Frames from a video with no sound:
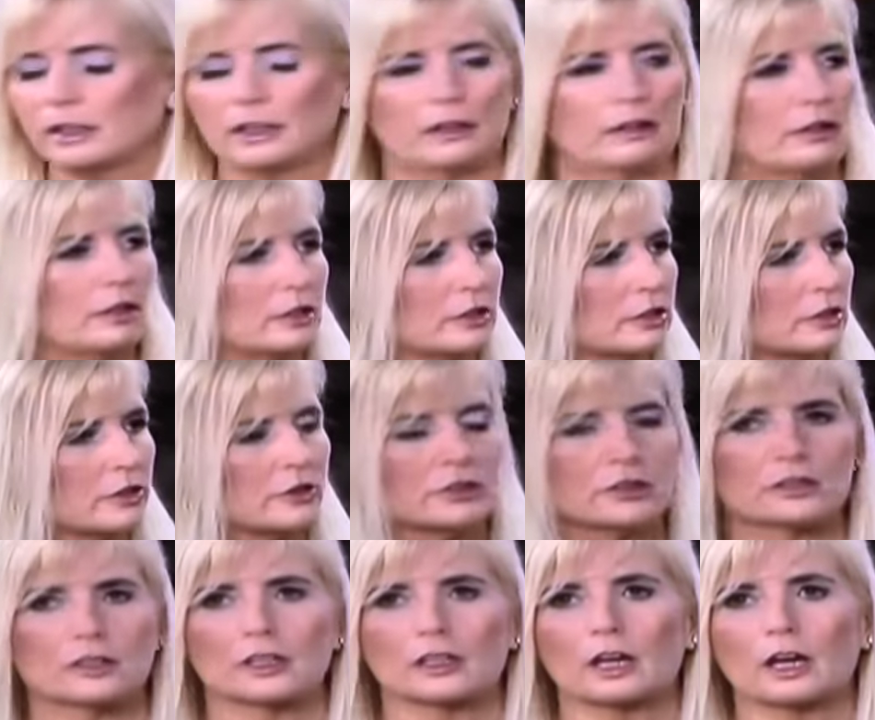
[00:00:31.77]
and this is
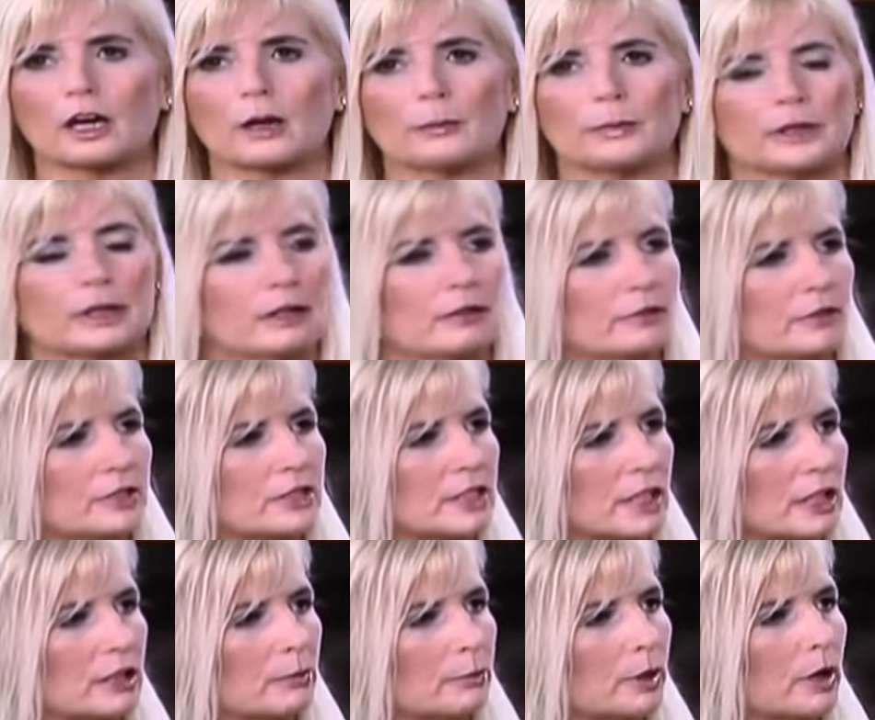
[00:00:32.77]
just a copy of the
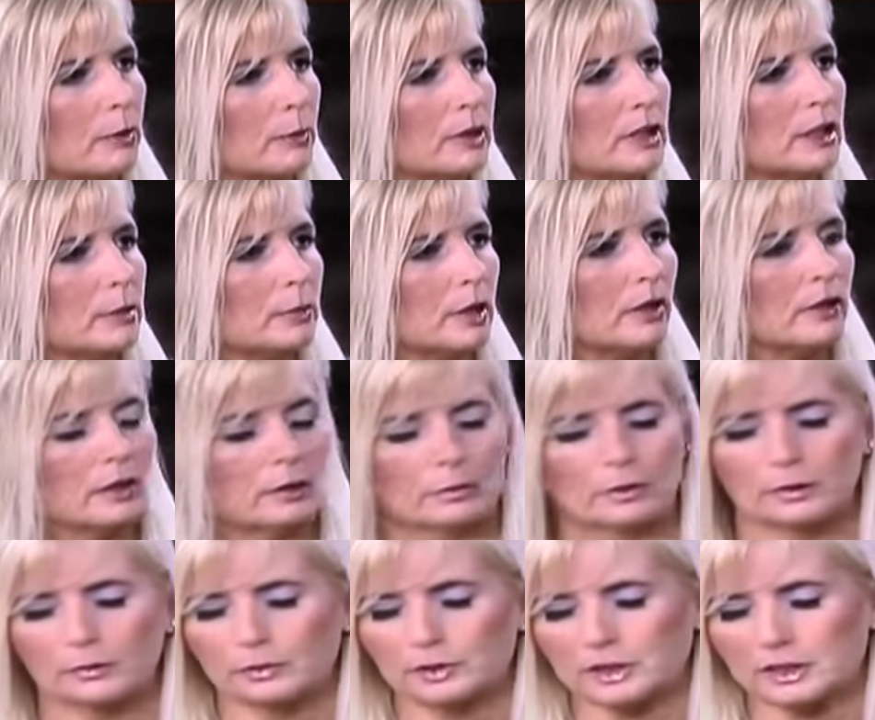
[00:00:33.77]
State Department email that
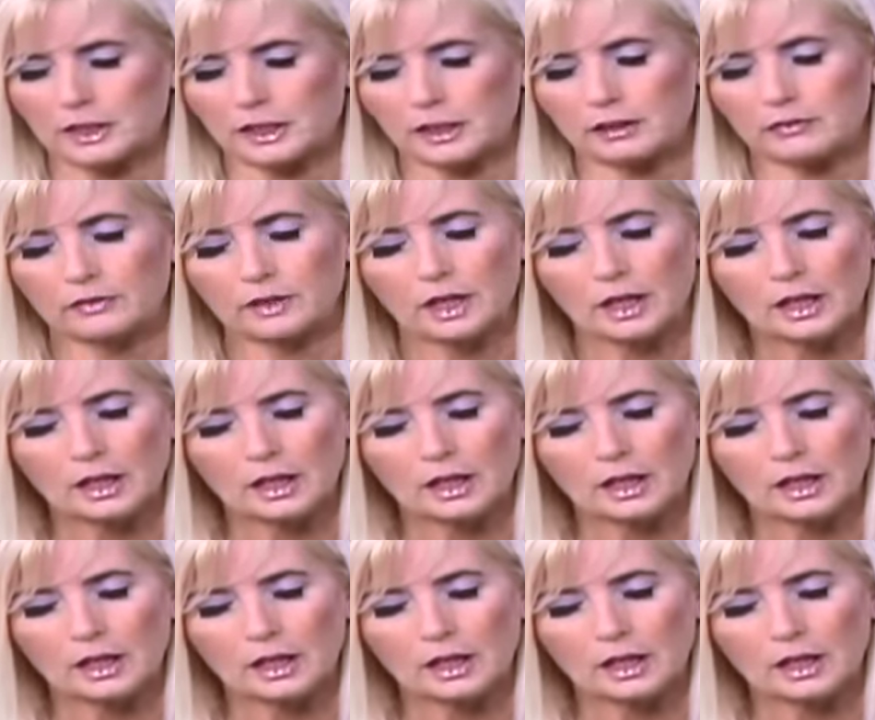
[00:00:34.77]
we received,